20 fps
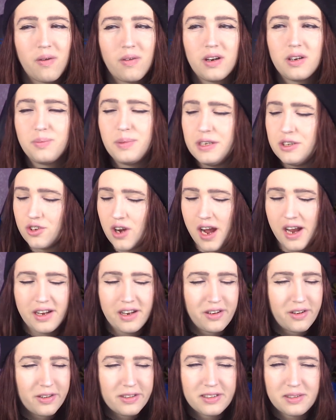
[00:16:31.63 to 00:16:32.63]
I'm going to be trying
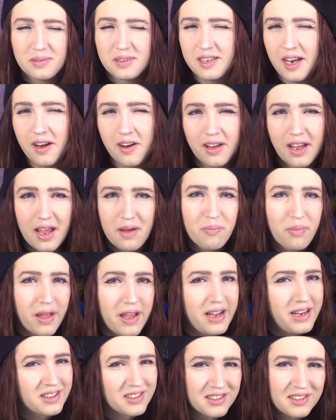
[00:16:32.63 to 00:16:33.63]
to do some standard
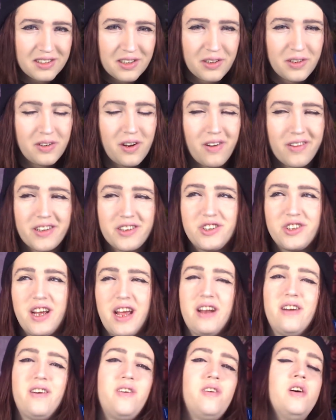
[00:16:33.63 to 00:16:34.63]
gameplay here soon on the
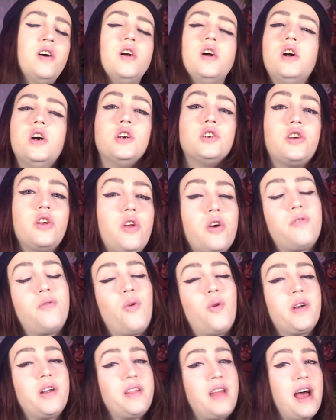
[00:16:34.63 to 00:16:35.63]
channel, so look
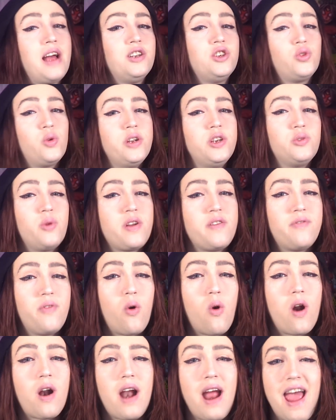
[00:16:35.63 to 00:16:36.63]
forward to that in
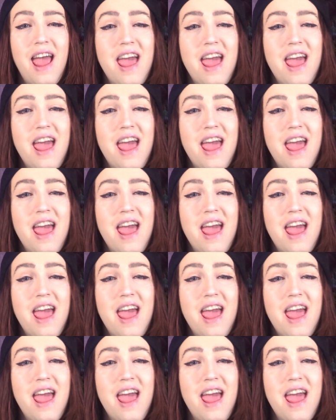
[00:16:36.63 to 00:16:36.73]
2024.